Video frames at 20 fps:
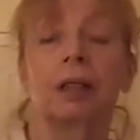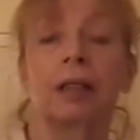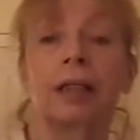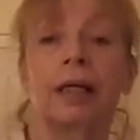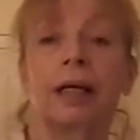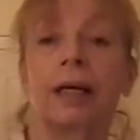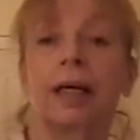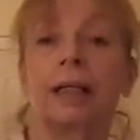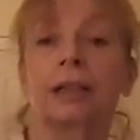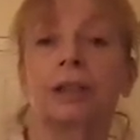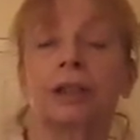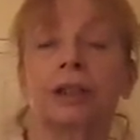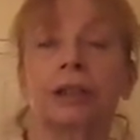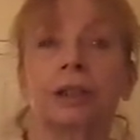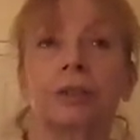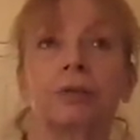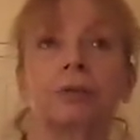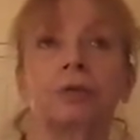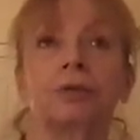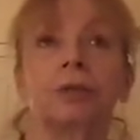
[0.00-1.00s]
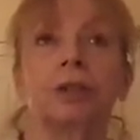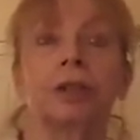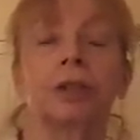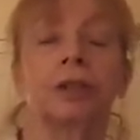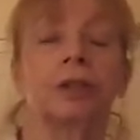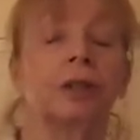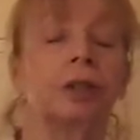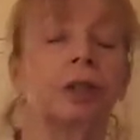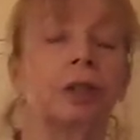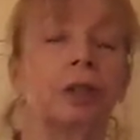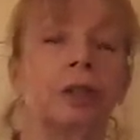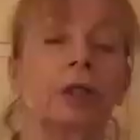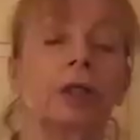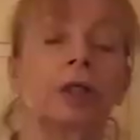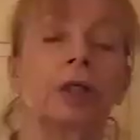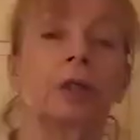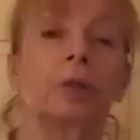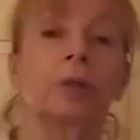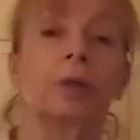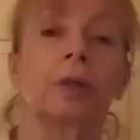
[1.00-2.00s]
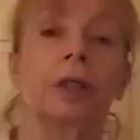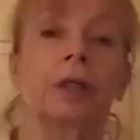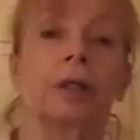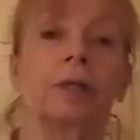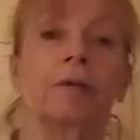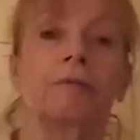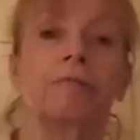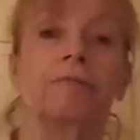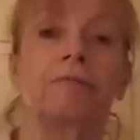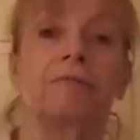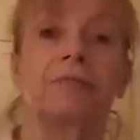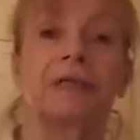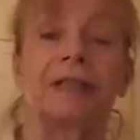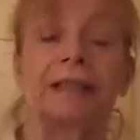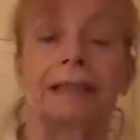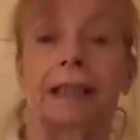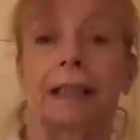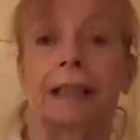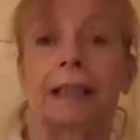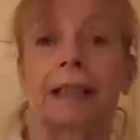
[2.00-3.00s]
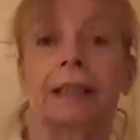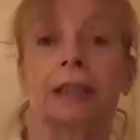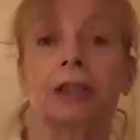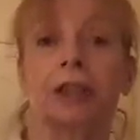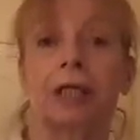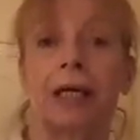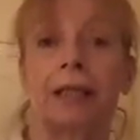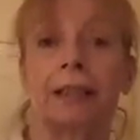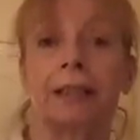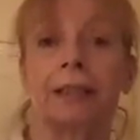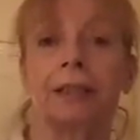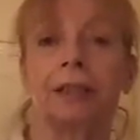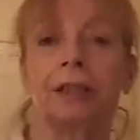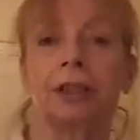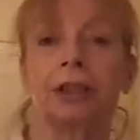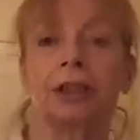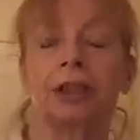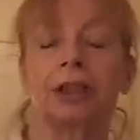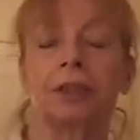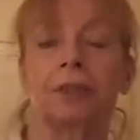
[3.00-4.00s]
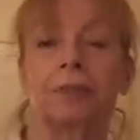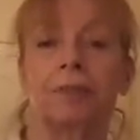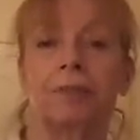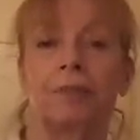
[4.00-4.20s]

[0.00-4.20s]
They had children who were physically challenged,